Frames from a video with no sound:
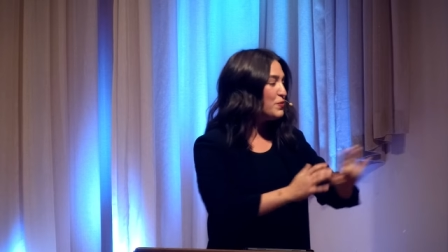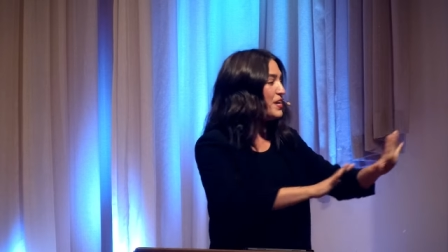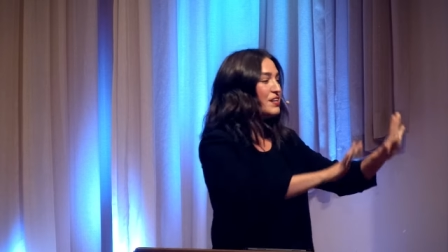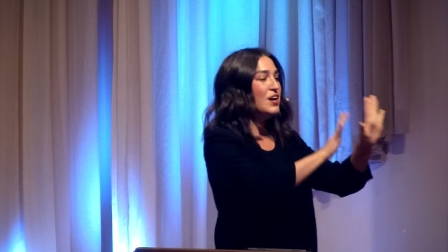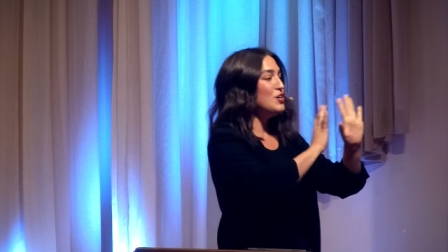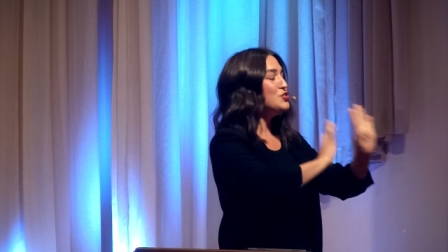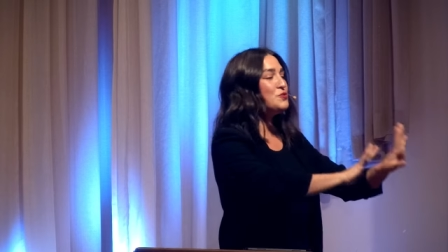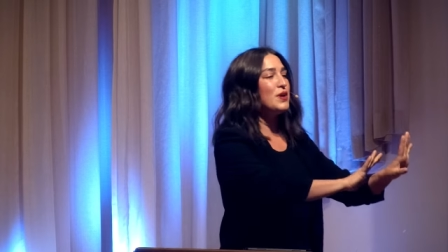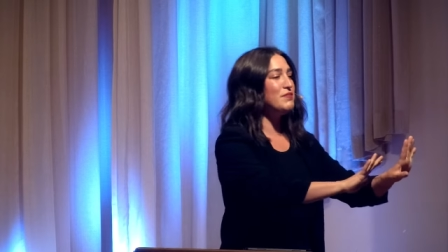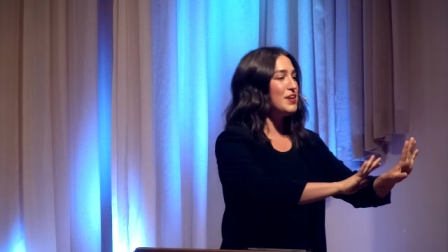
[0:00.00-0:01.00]
we
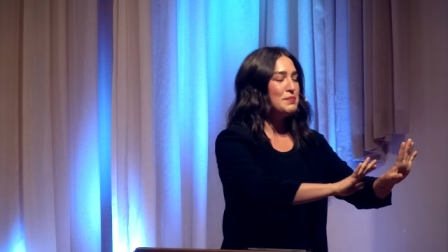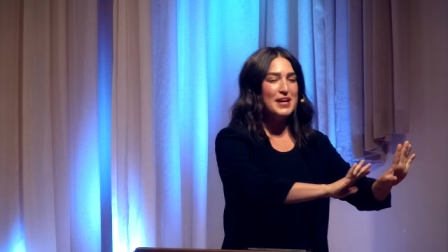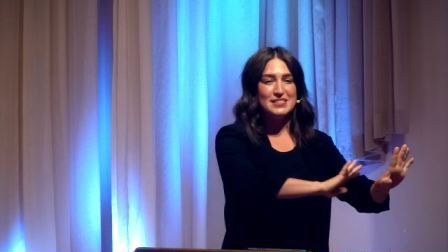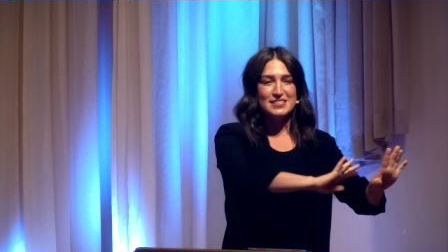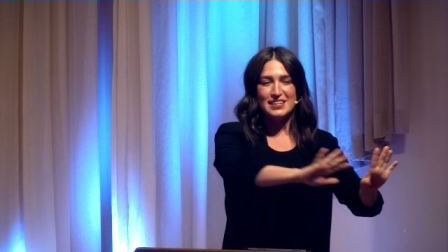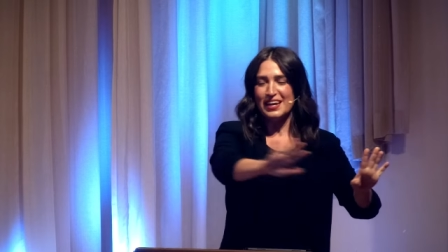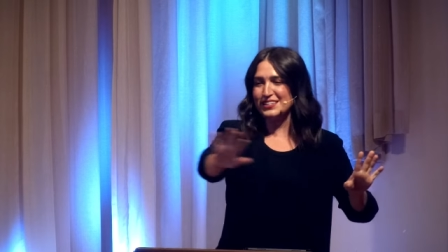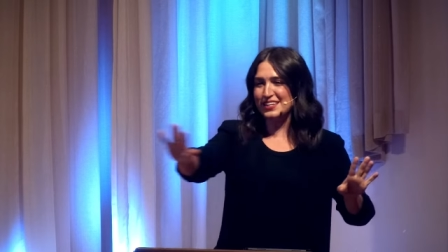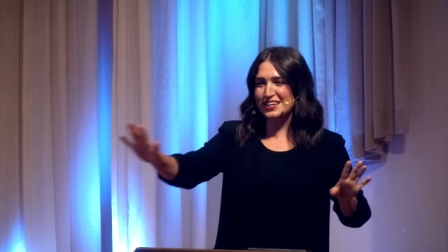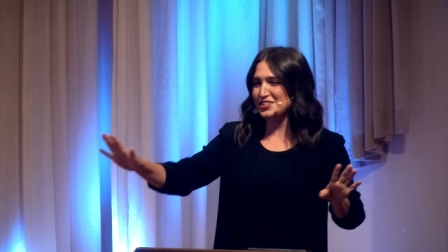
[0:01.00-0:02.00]
do our very best to get
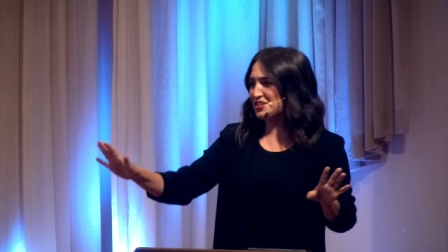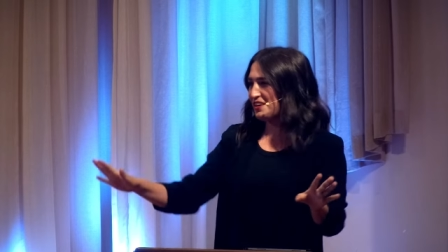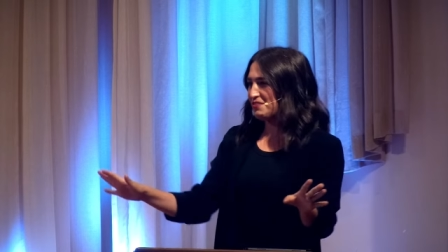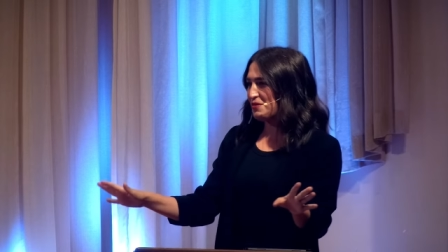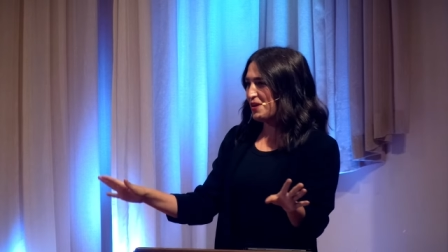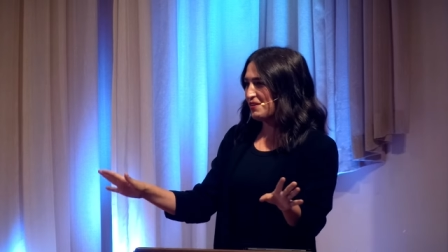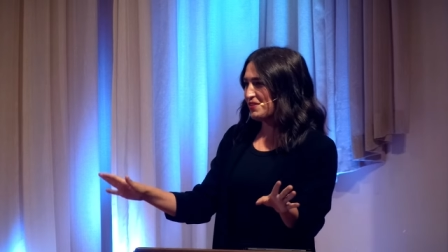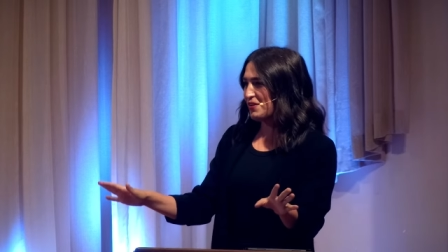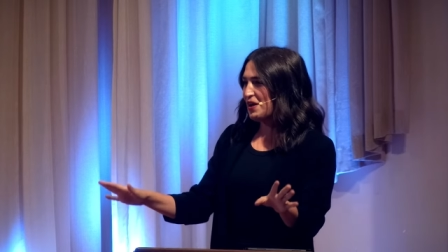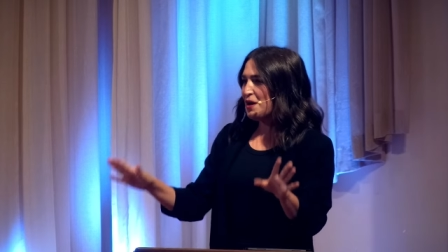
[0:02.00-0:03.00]
to each and every one of
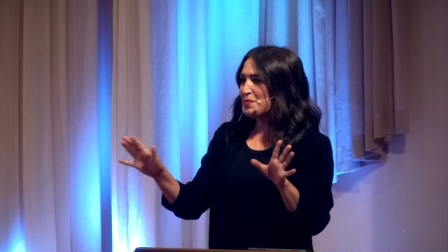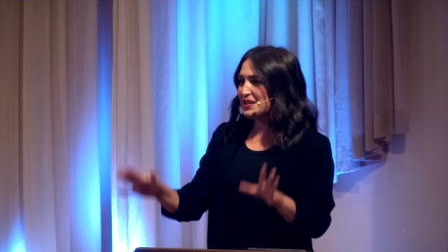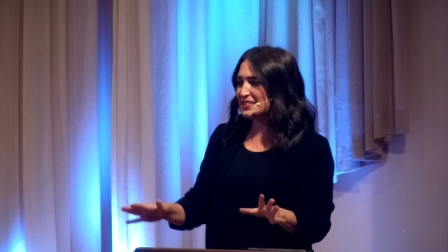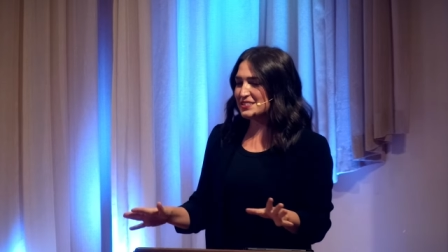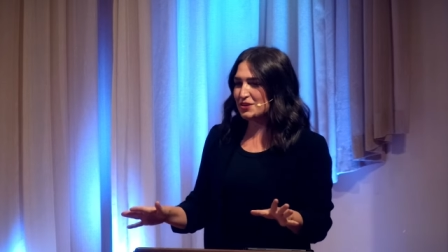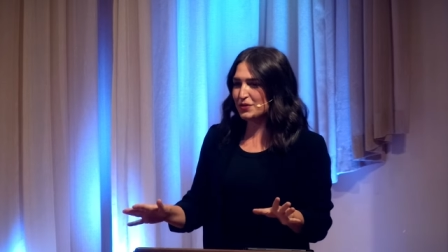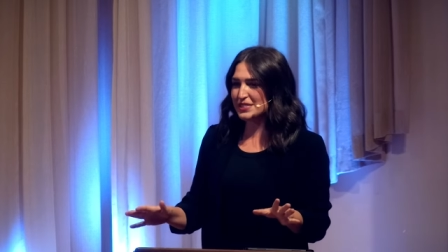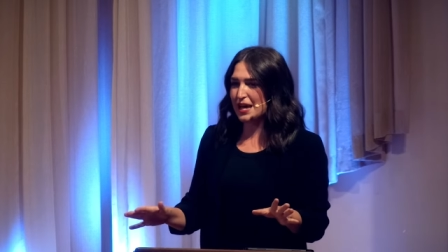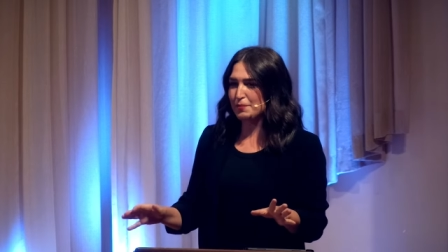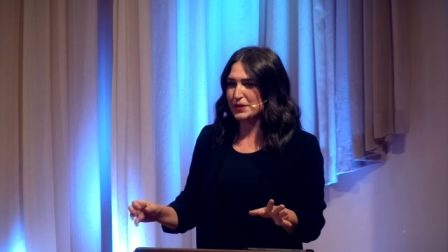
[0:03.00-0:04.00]
you, but it doesn't always
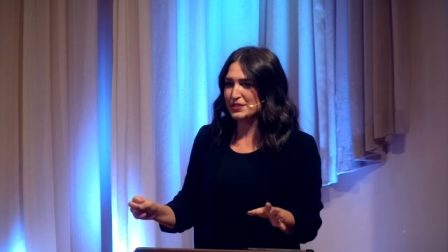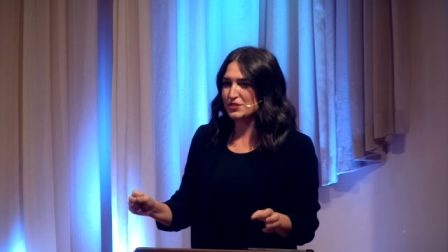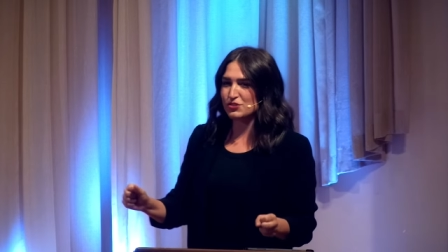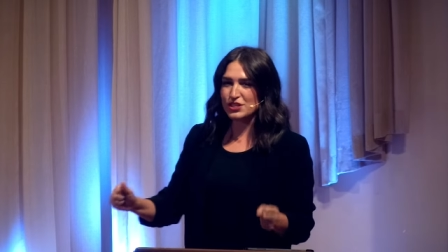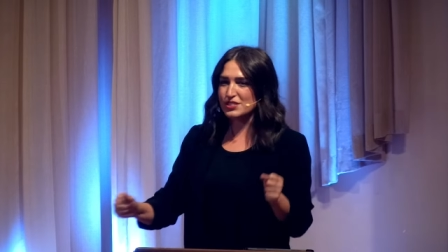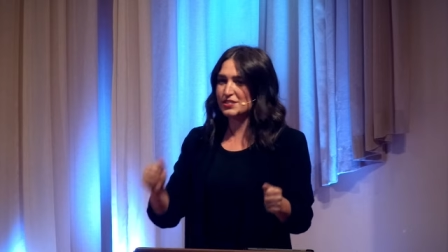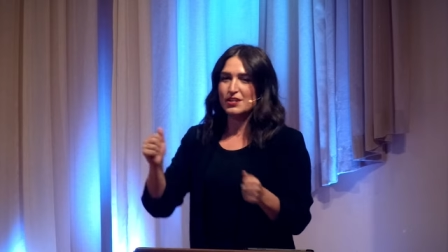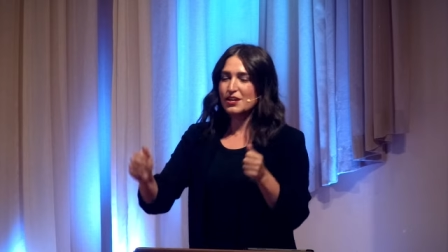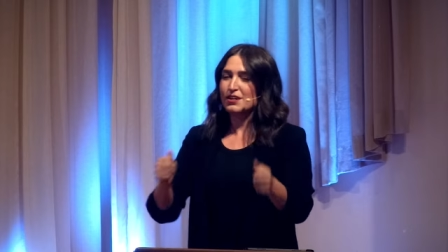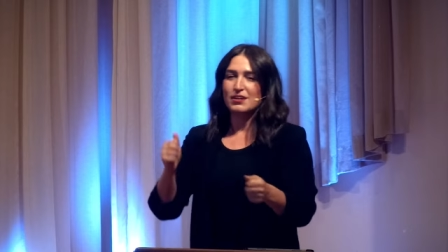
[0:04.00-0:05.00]
happen. So just